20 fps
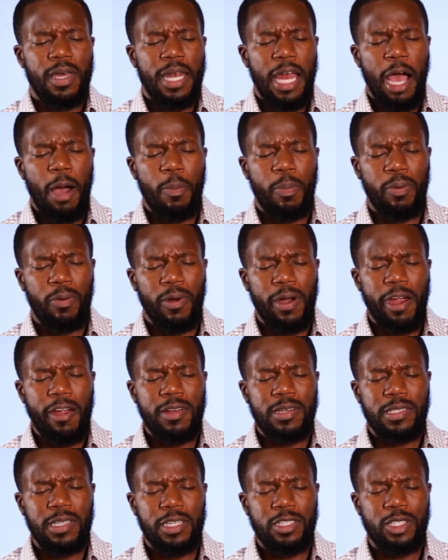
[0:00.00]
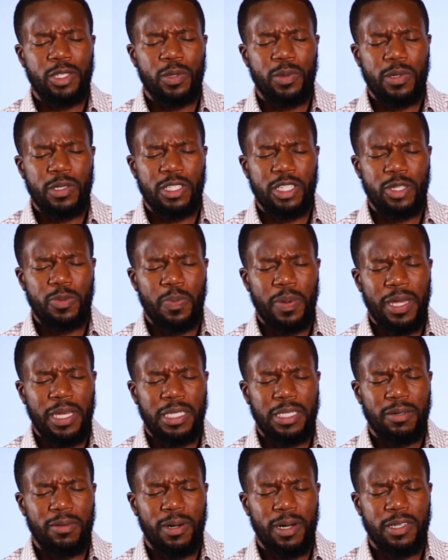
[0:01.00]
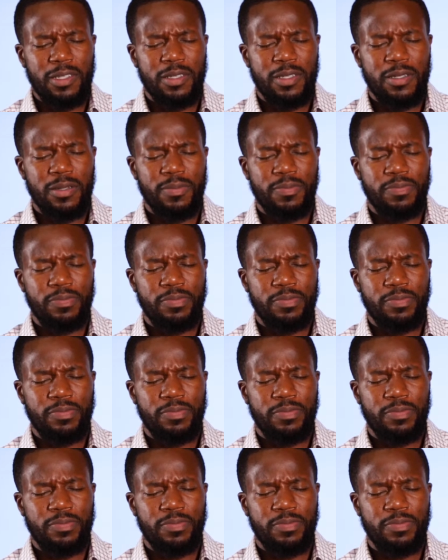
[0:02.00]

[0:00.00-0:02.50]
And our prayer is that you will speak to us.